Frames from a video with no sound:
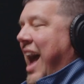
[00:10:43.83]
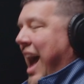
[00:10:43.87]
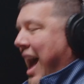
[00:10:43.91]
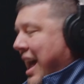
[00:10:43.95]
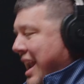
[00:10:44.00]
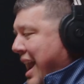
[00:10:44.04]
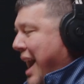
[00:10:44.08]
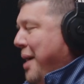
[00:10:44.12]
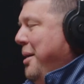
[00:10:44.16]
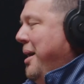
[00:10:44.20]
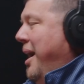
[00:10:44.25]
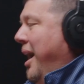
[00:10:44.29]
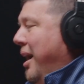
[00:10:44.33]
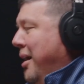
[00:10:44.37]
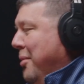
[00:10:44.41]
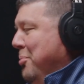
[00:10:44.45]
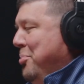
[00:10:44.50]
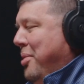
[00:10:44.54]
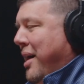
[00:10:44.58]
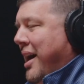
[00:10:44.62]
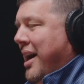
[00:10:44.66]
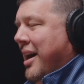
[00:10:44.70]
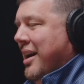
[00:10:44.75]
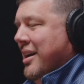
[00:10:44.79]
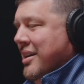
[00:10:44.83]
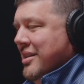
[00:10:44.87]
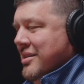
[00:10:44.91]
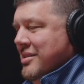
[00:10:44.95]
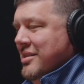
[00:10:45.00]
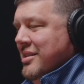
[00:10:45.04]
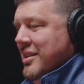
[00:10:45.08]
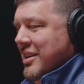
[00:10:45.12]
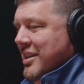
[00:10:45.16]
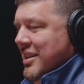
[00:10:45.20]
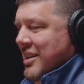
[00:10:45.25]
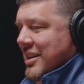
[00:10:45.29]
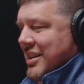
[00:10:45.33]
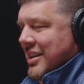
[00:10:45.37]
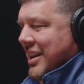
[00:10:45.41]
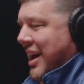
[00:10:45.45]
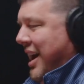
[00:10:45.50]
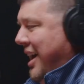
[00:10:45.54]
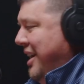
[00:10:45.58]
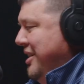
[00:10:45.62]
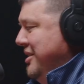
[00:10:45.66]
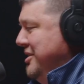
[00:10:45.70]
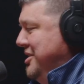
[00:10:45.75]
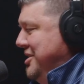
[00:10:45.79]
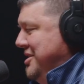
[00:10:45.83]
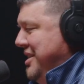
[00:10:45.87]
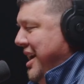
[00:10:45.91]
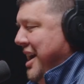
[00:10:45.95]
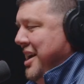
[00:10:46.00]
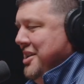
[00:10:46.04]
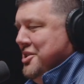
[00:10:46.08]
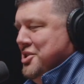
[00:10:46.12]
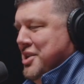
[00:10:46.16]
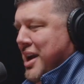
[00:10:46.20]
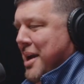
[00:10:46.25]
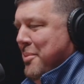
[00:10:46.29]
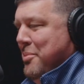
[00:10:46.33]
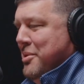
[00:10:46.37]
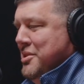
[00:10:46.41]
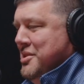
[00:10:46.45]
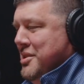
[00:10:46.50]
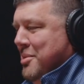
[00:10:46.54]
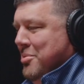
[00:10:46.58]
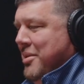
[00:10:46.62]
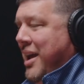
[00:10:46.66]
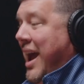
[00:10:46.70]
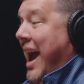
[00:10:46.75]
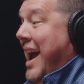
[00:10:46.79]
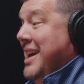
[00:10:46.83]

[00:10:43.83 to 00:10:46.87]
I umpired like state championship